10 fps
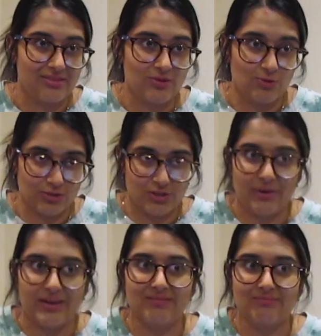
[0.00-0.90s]
you're
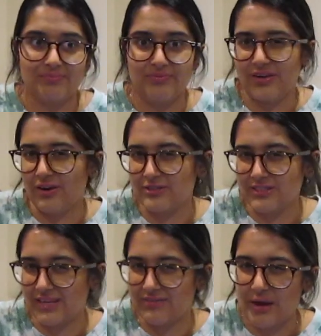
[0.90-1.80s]
doing the
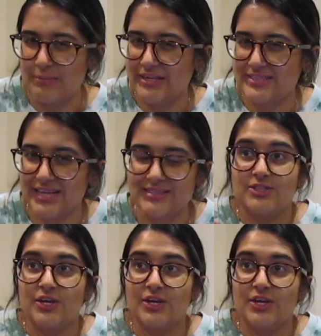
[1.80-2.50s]
OSCE, if that makes sense.